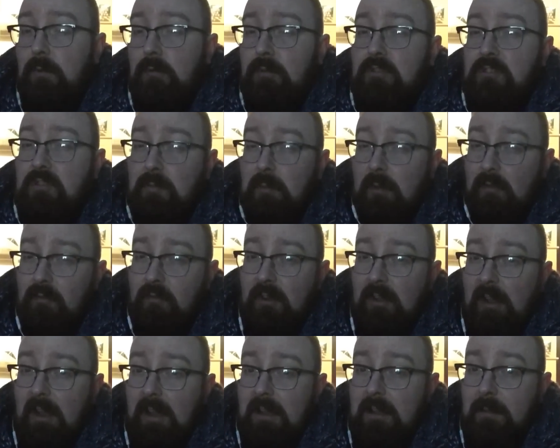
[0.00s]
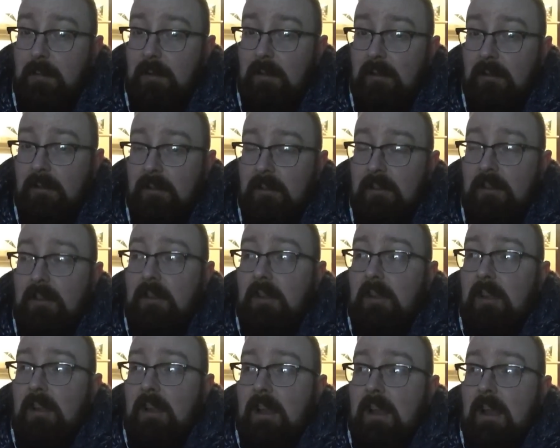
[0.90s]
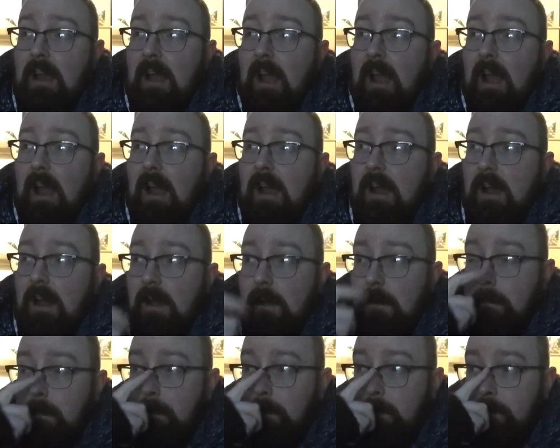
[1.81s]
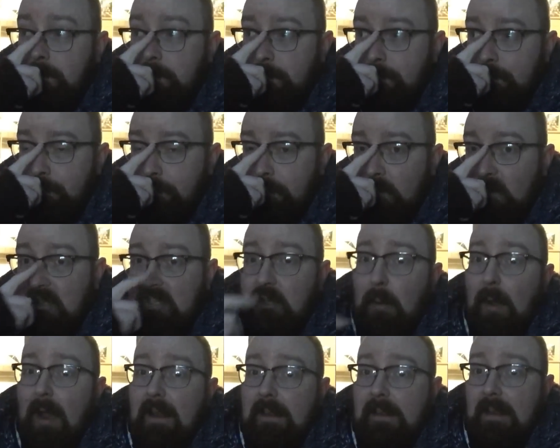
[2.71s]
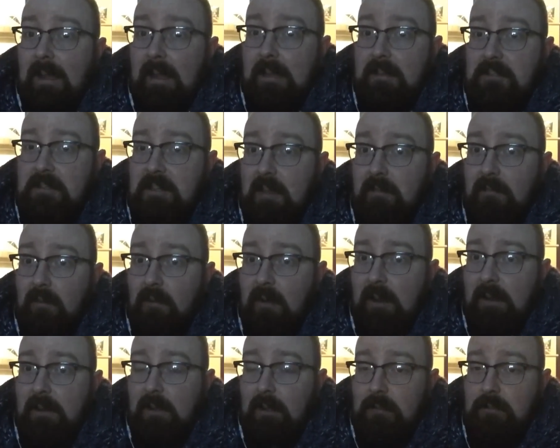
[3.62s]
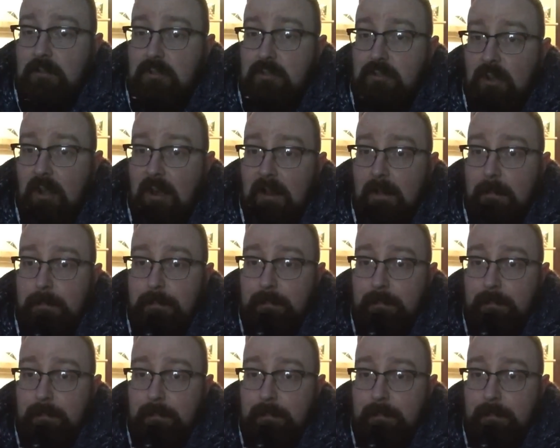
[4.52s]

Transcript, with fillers: some unreliable. Um, so I can't set the record straight.